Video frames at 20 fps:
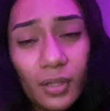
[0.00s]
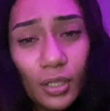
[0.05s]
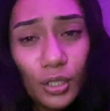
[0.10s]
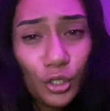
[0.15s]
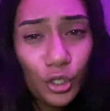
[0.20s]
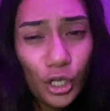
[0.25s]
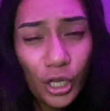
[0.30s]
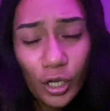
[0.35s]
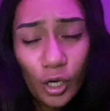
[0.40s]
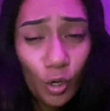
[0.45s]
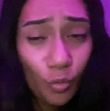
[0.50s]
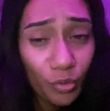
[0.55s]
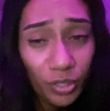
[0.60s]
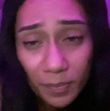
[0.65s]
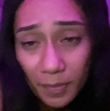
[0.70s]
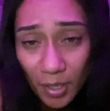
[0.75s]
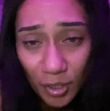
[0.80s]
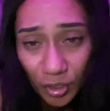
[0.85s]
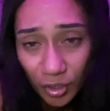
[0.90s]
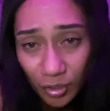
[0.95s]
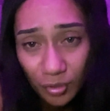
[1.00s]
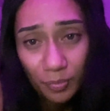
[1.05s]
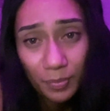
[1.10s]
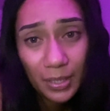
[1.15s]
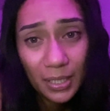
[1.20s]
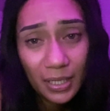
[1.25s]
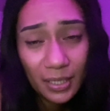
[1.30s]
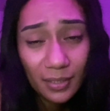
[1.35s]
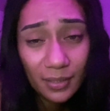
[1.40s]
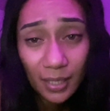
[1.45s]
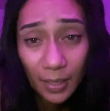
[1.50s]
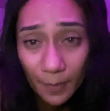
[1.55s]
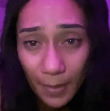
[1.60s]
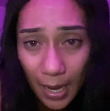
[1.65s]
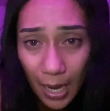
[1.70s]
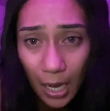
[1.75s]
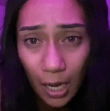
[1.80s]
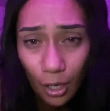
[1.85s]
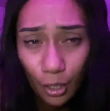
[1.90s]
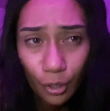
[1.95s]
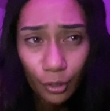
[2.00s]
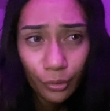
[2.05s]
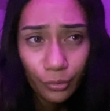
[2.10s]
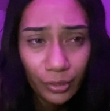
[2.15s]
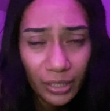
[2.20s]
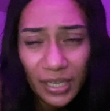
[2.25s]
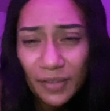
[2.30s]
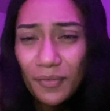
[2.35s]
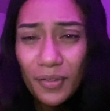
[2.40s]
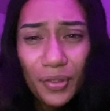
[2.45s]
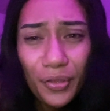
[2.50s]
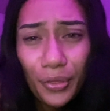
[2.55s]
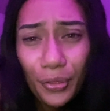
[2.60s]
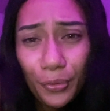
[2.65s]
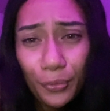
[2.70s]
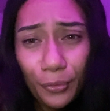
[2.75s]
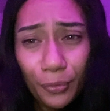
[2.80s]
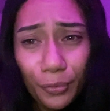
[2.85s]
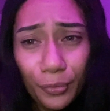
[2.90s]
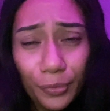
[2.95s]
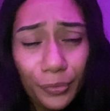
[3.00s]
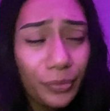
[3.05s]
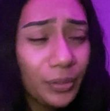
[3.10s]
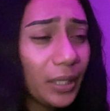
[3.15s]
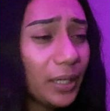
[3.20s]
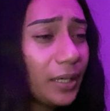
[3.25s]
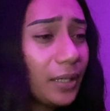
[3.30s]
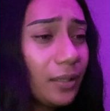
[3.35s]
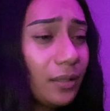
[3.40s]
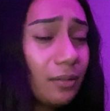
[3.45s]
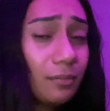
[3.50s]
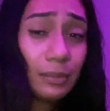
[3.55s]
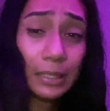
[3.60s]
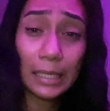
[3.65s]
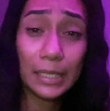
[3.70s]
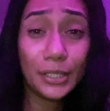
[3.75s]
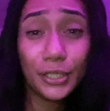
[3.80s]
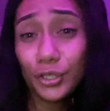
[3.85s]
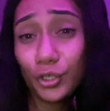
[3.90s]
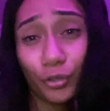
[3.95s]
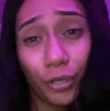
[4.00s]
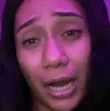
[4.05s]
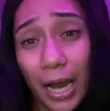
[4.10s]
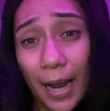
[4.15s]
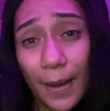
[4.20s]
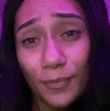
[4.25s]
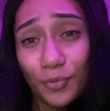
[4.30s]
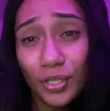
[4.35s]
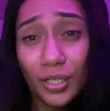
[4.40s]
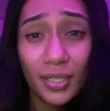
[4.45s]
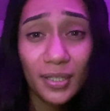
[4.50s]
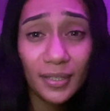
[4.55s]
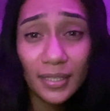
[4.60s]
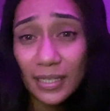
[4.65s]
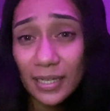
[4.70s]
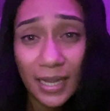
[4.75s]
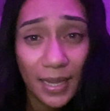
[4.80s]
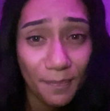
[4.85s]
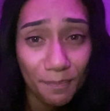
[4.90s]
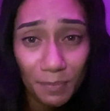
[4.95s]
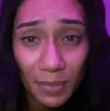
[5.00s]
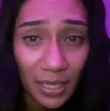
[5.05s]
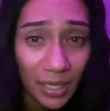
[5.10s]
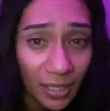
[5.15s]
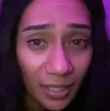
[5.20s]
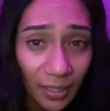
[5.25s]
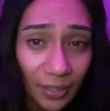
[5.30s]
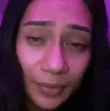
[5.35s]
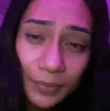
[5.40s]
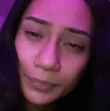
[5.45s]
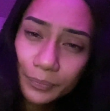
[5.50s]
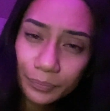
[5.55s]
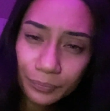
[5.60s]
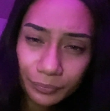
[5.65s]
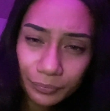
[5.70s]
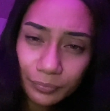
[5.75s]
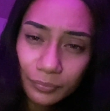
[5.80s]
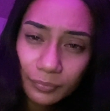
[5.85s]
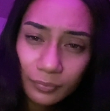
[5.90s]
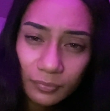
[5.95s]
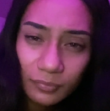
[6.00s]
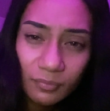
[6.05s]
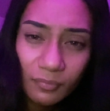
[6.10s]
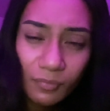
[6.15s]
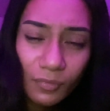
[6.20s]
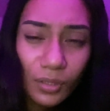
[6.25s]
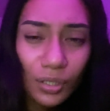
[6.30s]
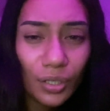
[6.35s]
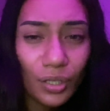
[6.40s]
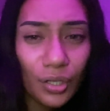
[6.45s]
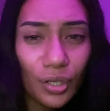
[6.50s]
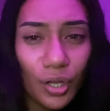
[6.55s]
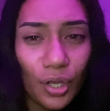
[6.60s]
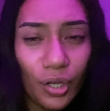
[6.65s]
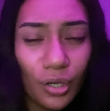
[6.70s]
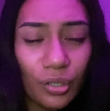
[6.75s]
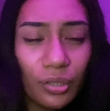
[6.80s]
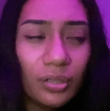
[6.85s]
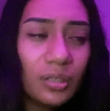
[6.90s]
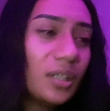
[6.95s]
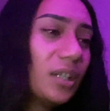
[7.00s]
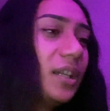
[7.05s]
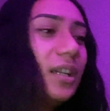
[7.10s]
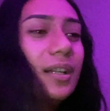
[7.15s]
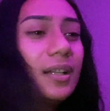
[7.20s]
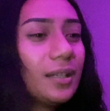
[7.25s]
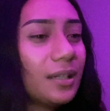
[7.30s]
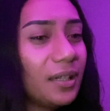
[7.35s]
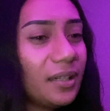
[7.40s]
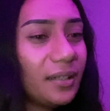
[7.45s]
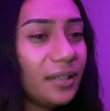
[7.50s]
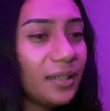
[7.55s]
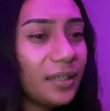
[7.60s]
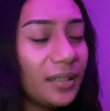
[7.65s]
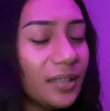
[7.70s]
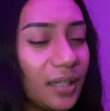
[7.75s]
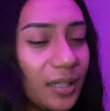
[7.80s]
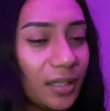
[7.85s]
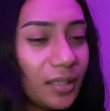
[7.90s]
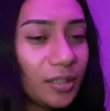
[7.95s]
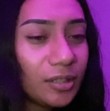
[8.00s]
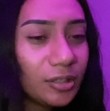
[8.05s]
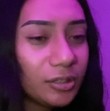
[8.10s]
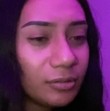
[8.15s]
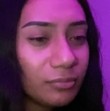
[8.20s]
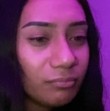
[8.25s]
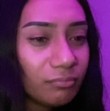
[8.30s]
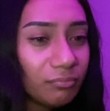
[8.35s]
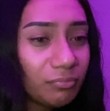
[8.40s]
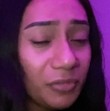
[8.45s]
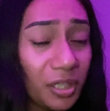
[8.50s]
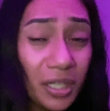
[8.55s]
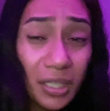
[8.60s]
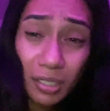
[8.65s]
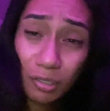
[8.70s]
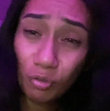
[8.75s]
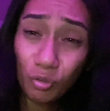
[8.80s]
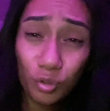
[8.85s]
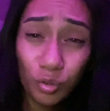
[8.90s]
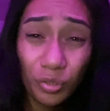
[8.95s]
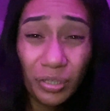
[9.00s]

you can always message me somehow even through like instagram just dm me you know um you can also